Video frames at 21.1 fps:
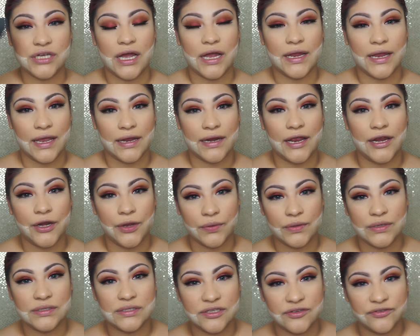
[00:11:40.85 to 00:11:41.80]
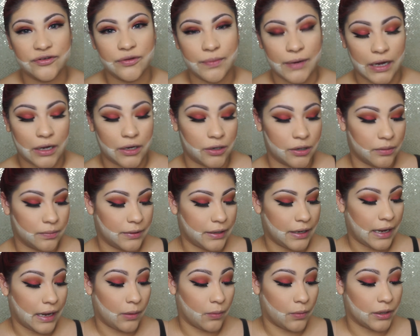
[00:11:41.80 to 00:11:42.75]
Again, I know this is for powder, but
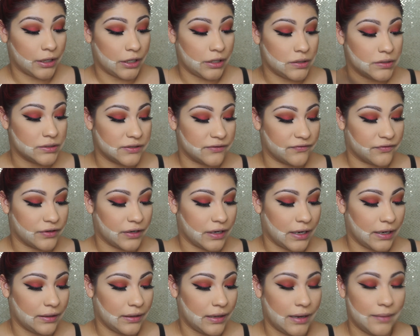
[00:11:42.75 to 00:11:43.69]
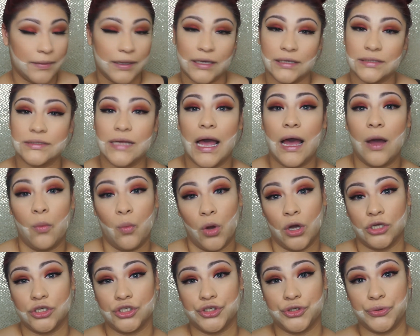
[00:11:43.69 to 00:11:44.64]
I want to use it for highlight because I
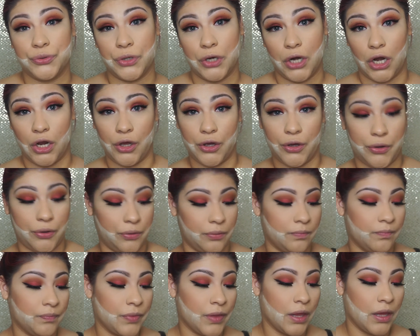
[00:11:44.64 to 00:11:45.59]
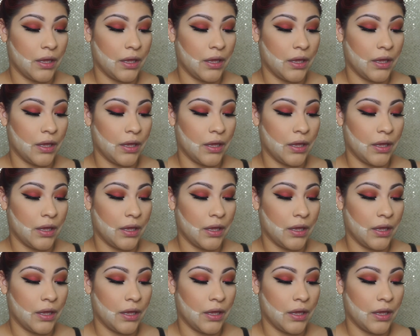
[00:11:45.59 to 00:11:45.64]
want to glow.